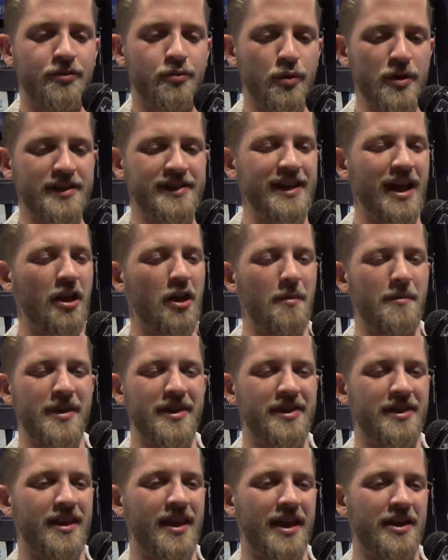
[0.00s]
we sell them
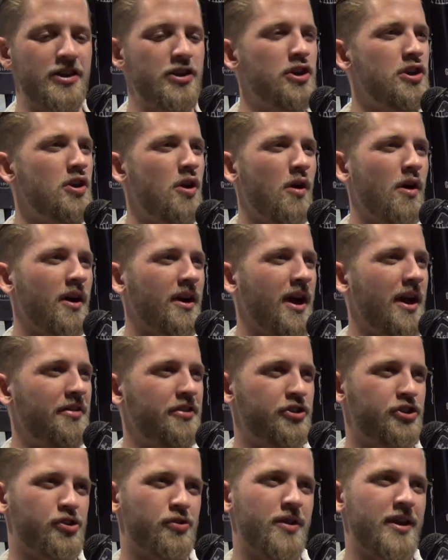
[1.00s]
in, in New York on
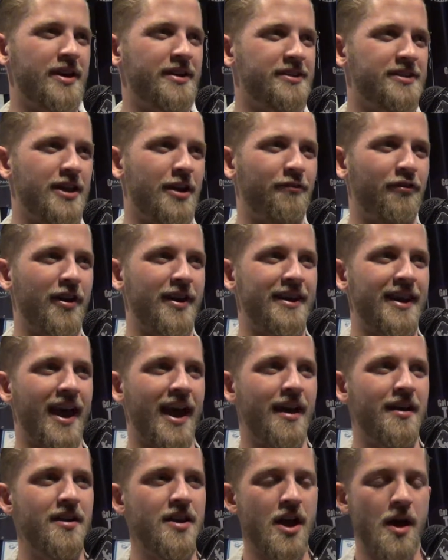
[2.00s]
the street and stuff like
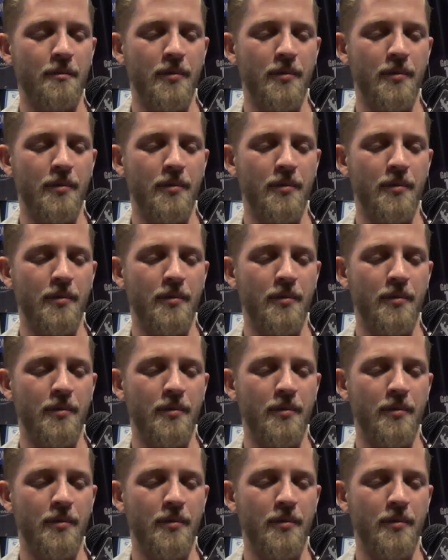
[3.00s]
that.